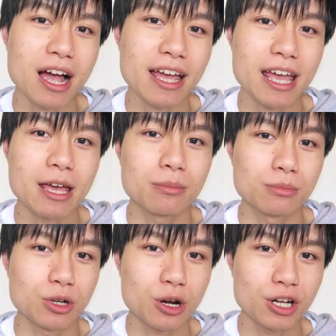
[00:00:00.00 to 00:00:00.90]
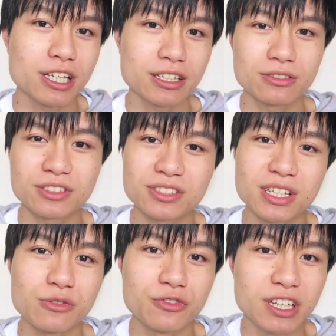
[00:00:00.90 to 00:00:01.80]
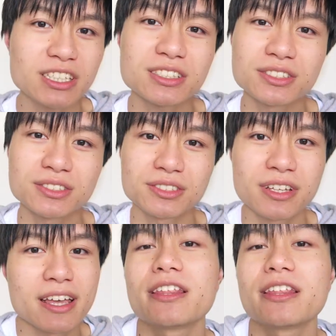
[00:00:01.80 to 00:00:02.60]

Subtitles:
I am going to see VIXX.